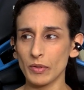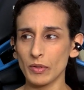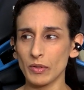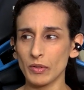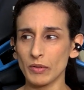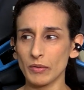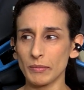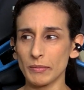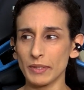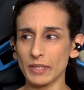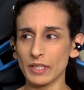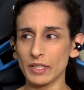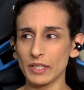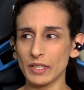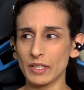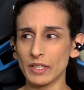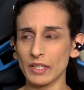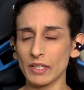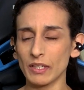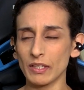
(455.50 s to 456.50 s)
Oh my
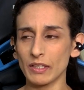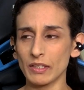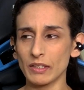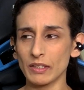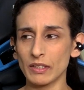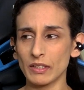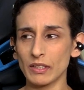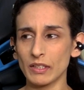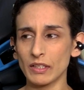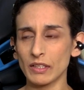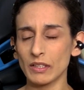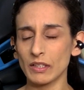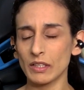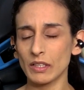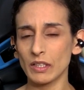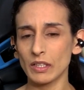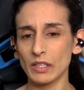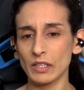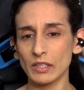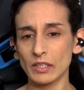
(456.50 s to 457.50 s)
God.
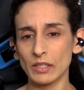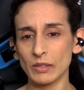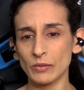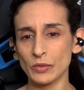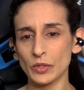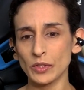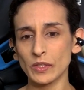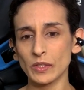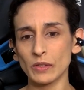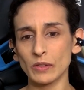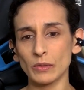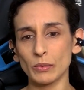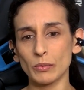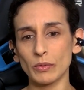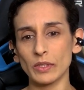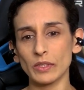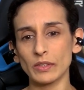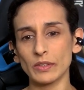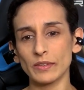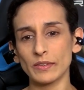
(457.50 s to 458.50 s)
Now she's gonna
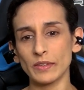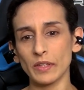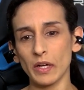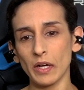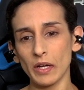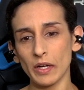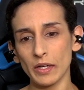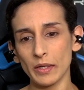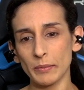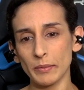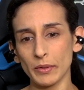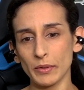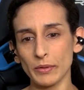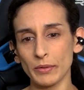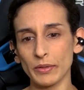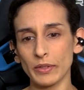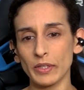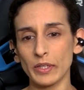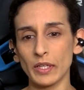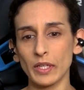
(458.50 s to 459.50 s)
wanna talk about
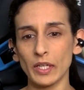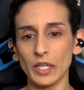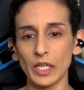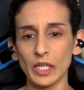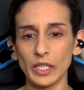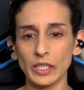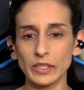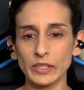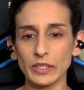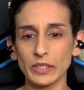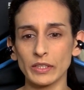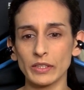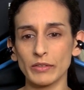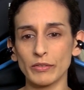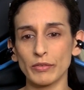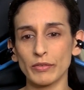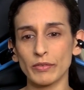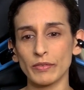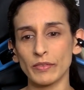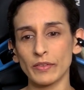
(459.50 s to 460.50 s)
her kids and
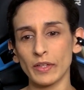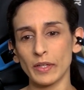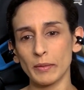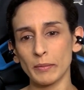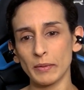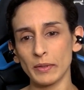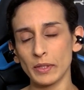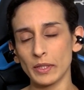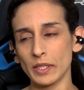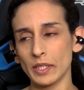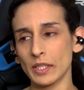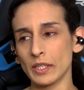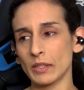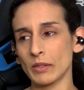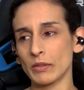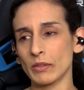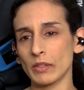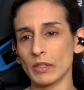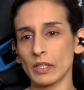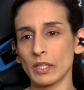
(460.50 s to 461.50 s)
the family and
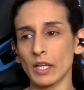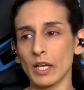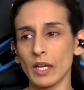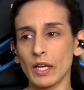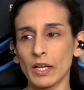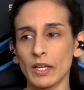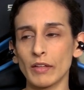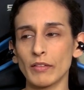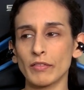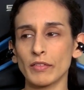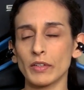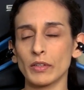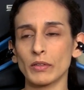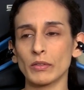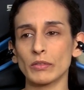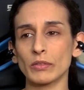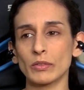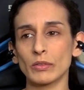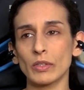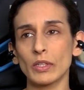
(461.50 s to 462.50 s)
her life and
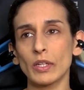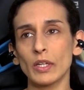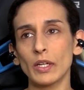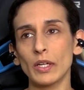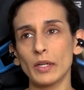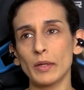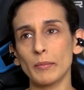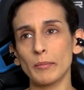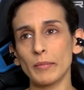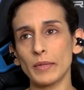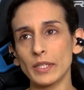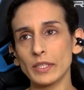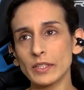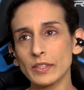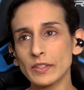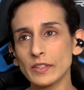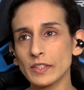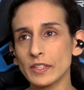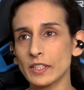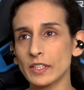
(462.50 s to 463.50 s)
her
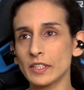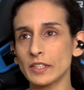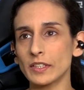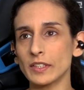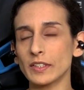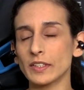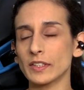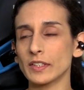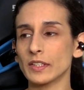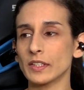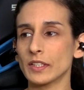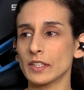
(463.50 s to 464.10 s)
medicines.